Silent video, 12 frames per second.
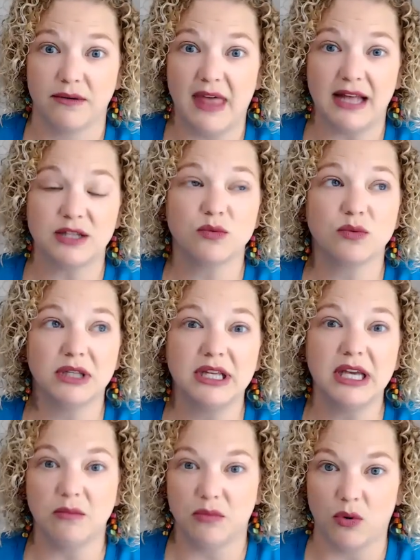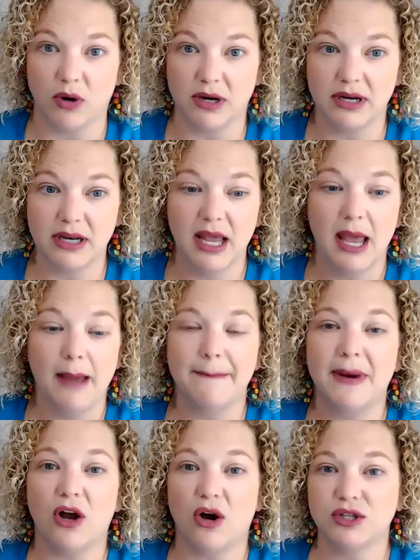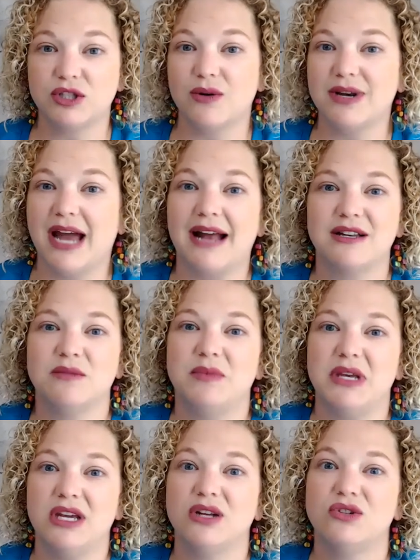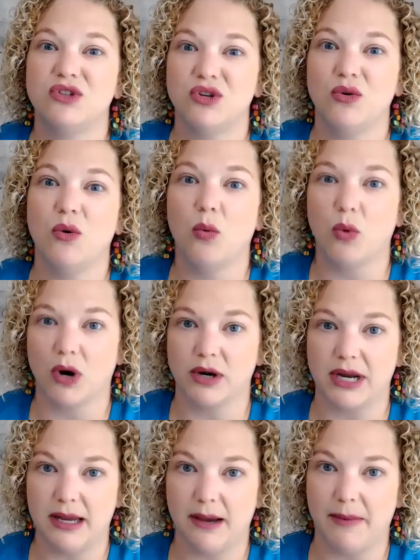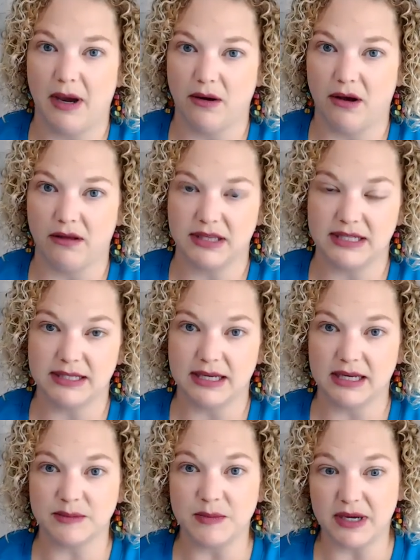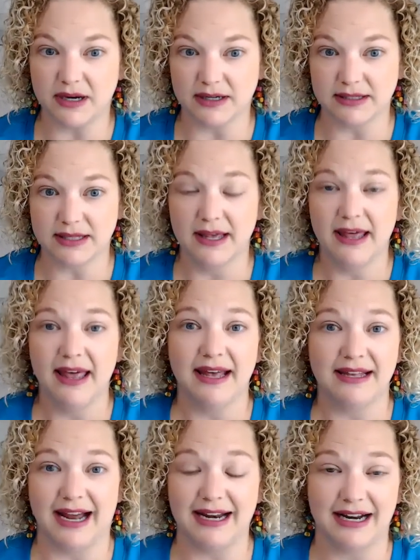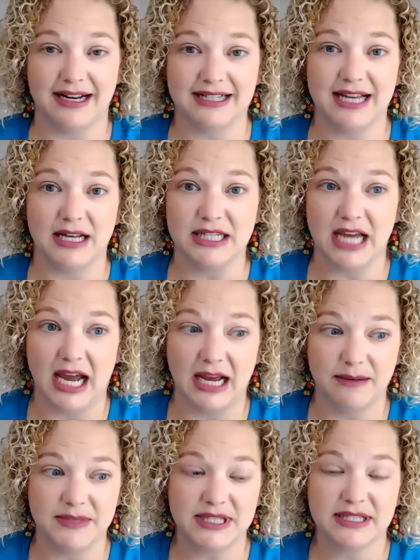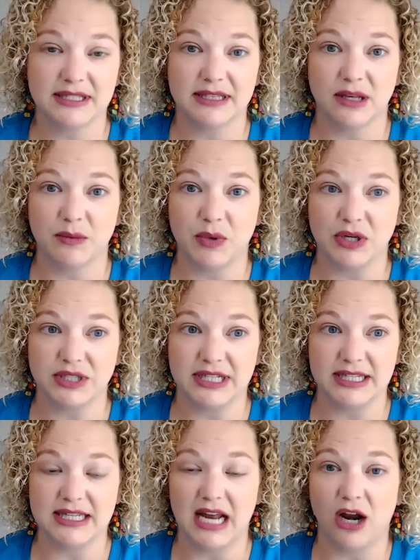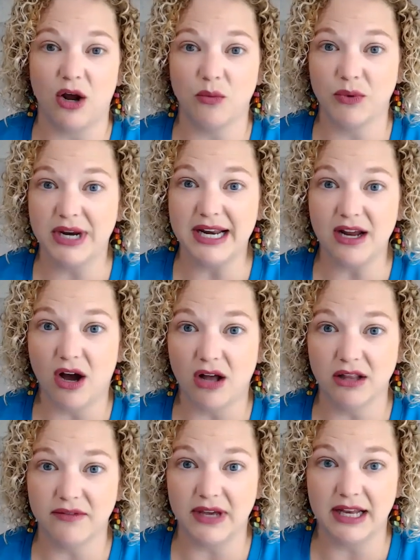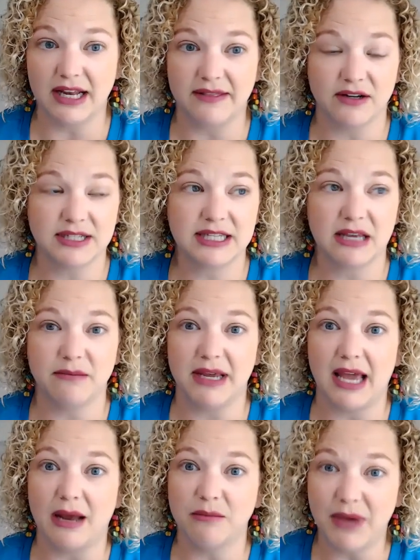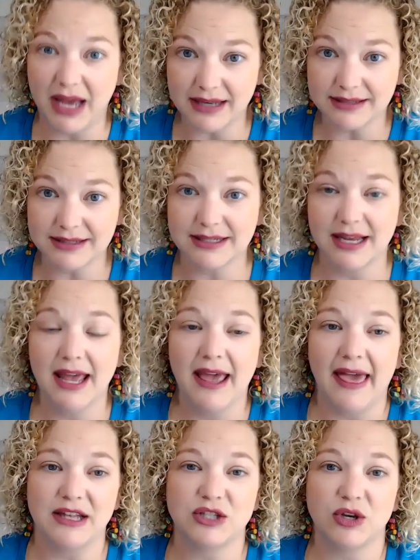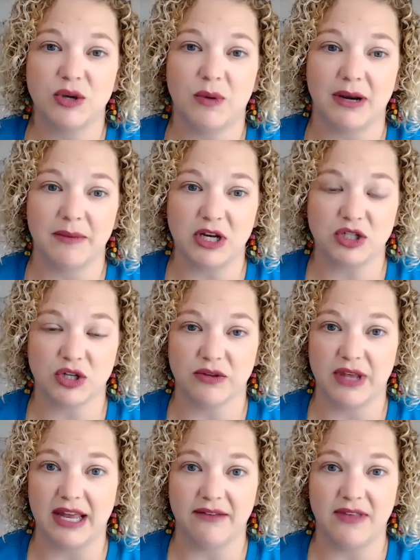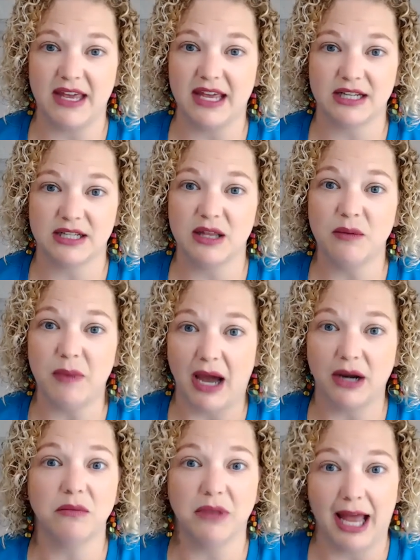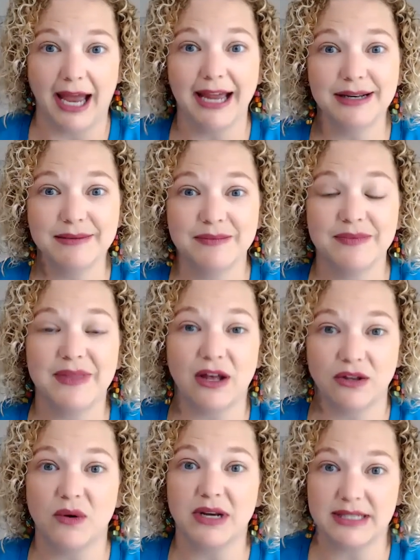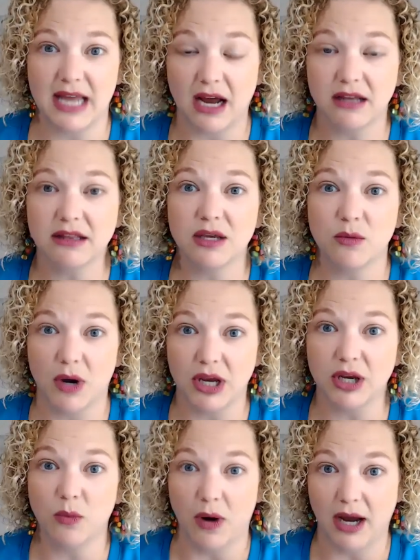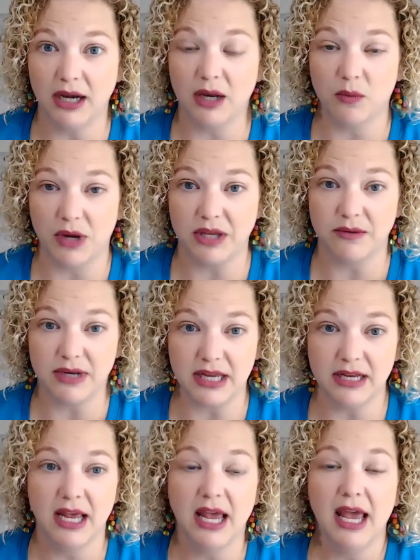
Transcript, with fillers: That's really important, but also not to be too wordy about all these things because nine out of 10 times the person's not reading all of it and they're skimming at best. And so you want to make sure that if they get to the bottom line, they'll know exactly what you want and what you need.